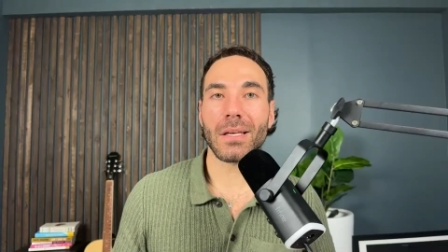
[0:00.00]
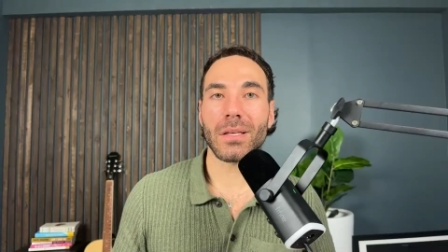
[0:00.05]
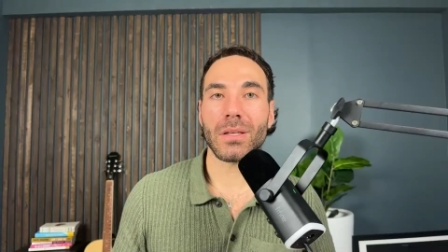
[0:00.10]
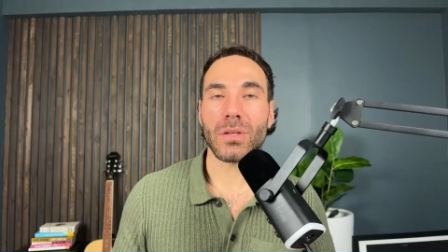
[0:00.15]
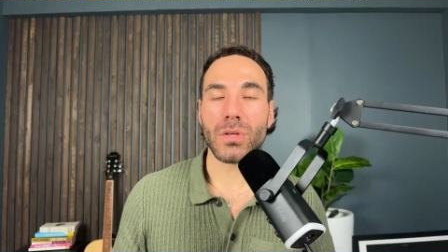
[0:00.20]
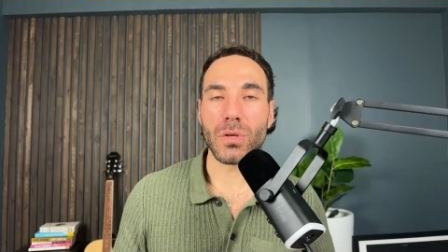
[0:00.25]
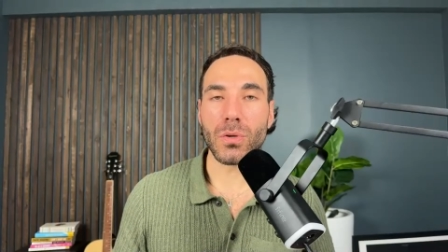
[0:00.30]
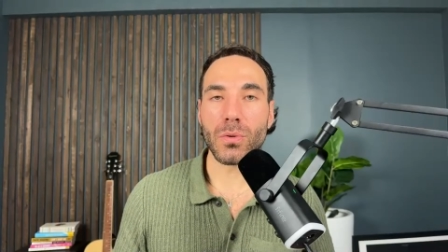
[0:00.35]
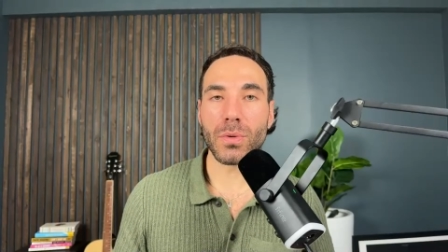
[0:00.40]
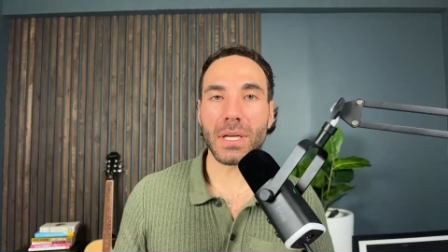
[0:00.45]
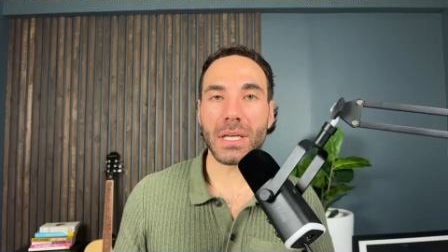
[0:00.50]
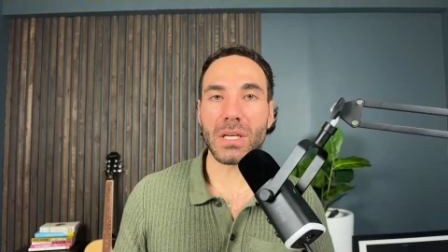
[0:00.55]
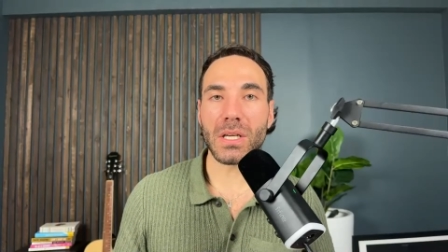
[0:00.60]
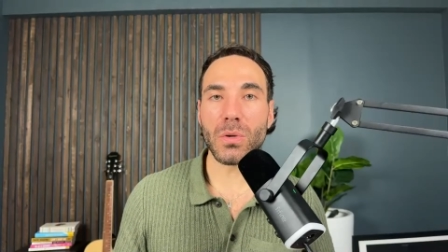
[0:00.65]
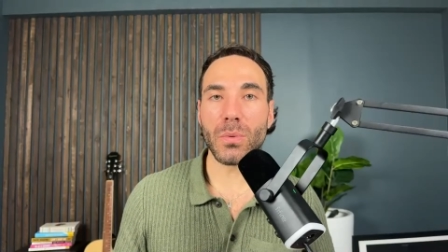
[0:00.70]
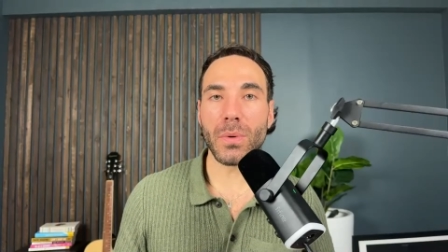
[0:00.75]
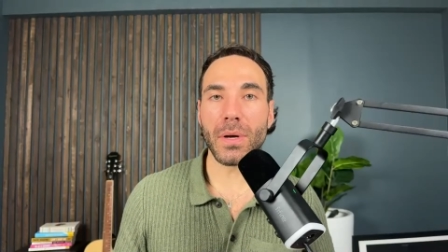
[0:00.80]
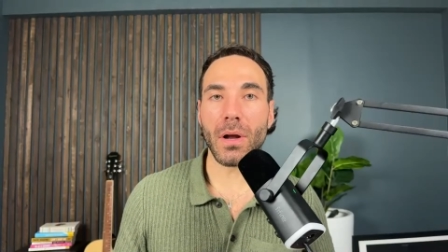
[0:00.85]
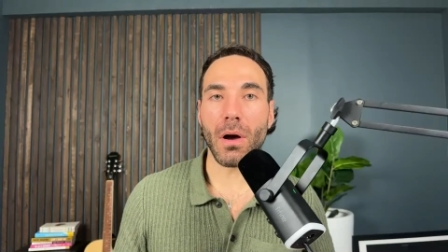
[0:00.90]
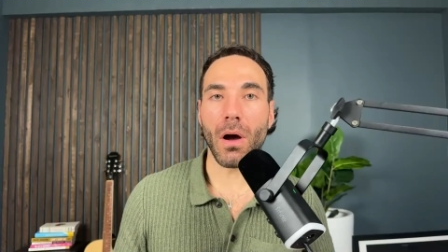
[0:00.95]
you can
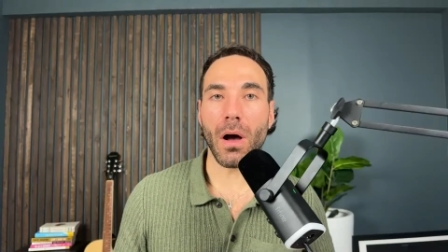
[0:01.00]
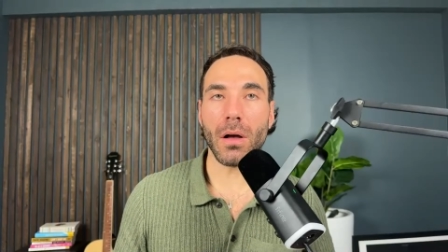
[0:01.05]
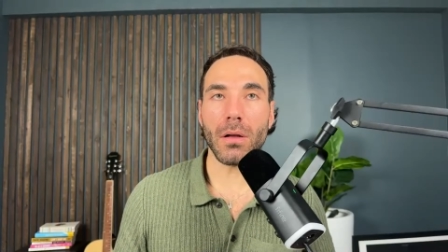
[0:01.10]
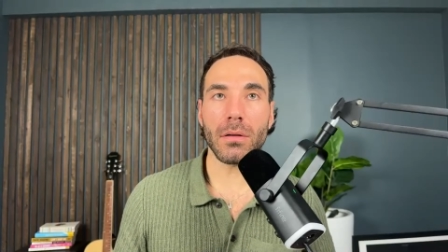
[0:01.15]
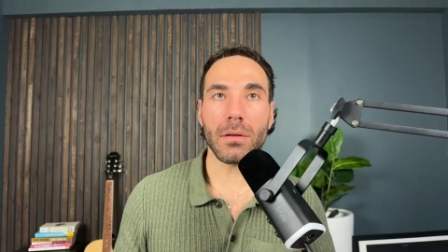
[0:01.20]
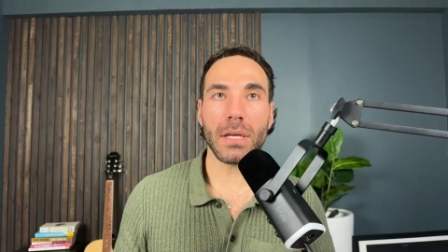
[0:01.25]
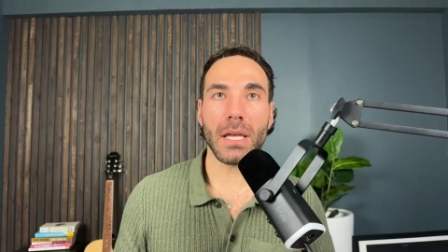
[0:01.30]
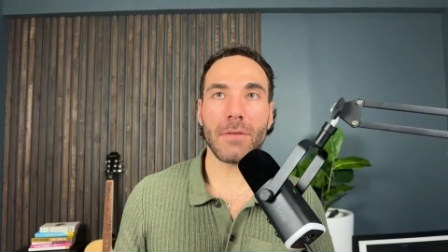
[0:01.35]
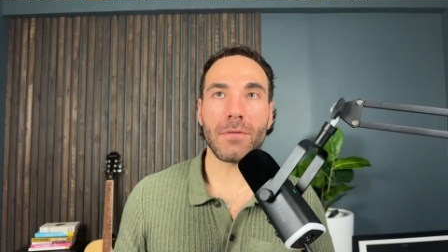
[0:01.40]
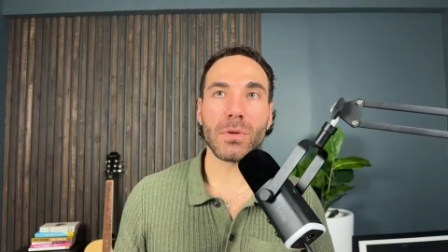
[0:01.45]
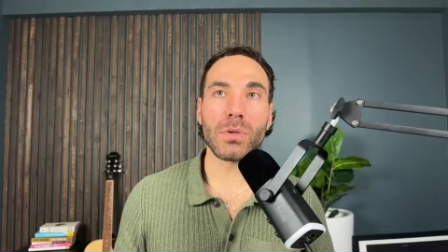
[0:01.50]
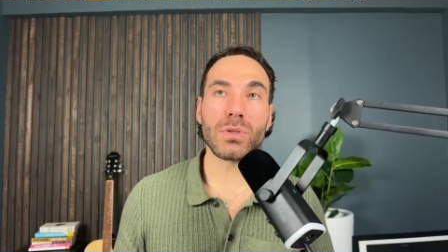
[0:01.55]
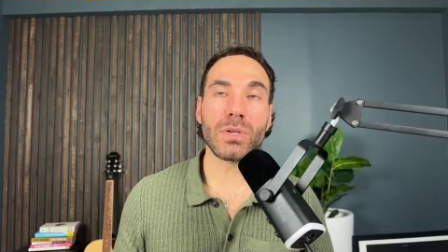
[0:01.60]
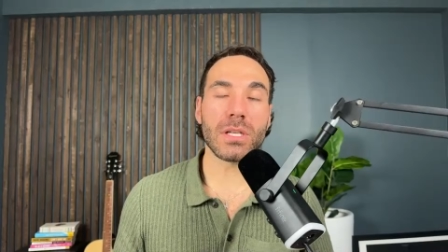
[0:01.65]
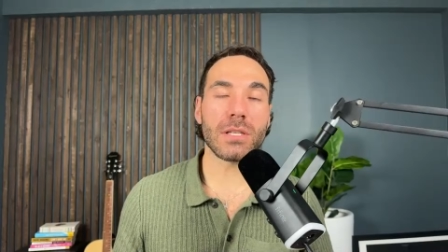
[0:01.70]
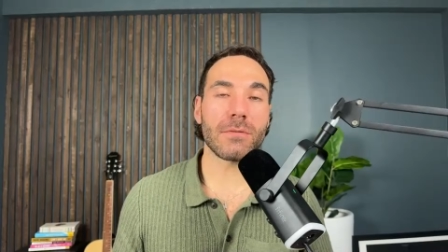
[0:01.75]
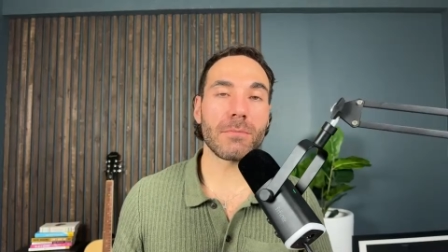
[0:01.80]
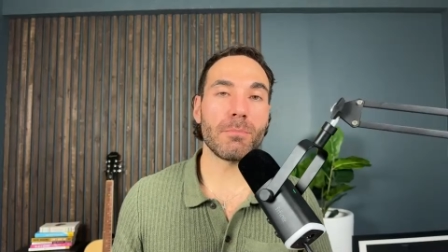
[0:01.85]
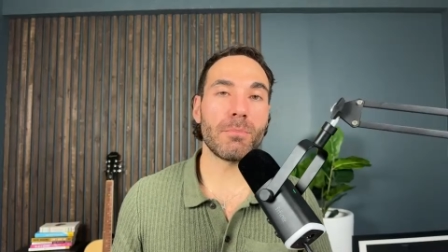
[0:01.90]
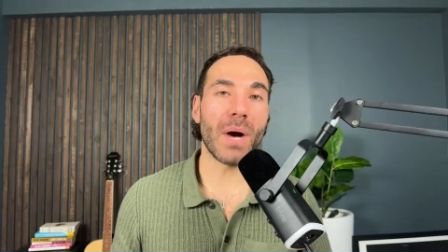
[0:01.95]
do it all if you
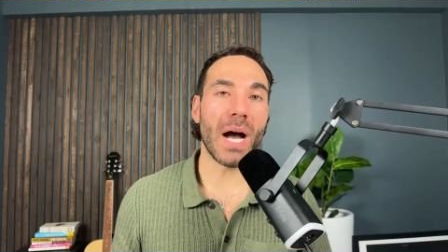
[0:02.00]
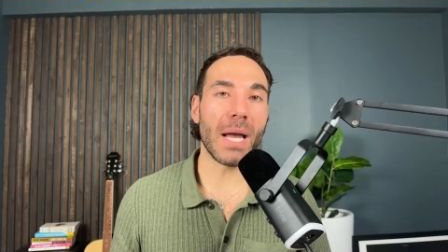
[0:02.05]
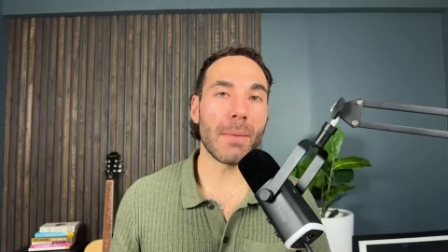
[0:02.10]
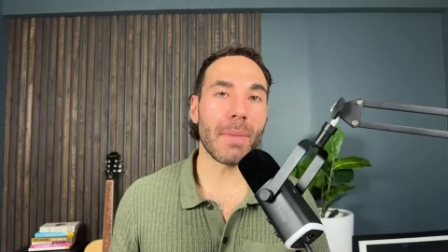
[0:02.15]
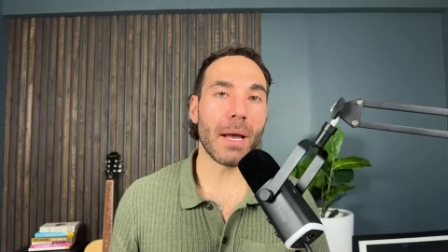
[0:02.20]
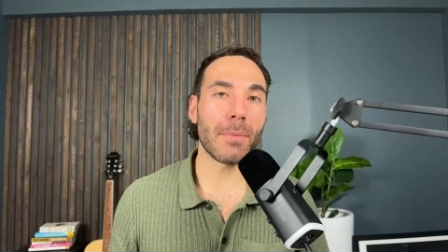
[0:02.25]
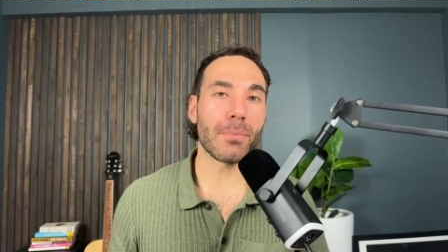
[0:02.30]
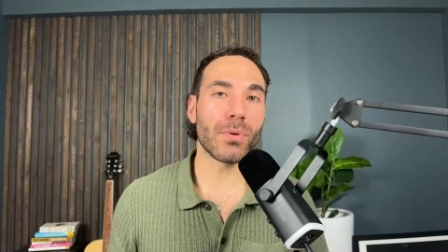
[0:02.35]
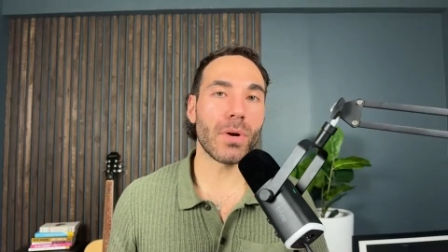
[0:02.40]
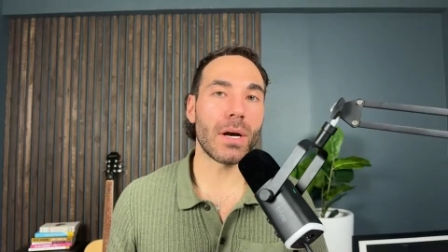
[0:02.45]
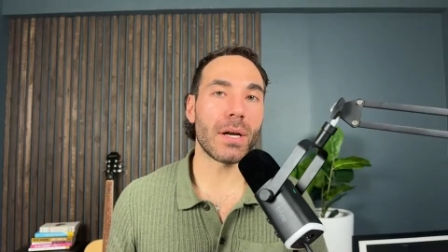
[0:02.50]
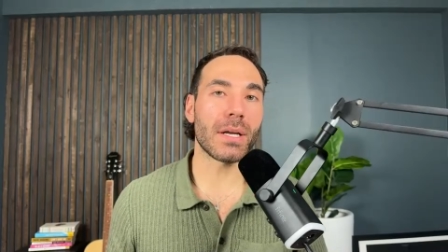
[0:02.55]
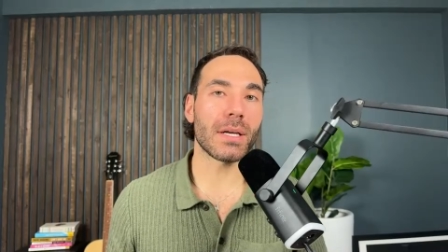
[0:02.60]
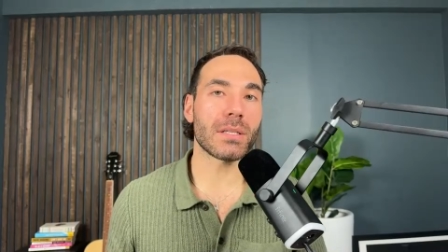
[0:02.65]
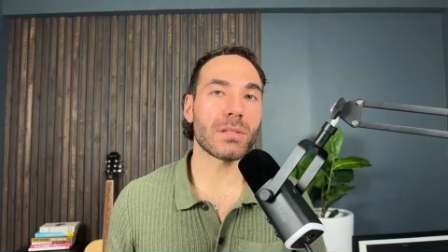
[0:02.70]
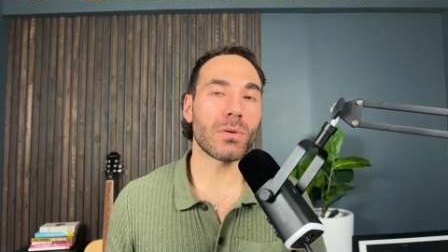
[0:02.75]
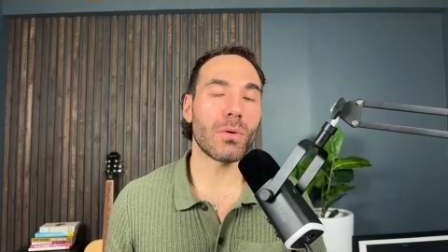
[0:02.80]
just buy my product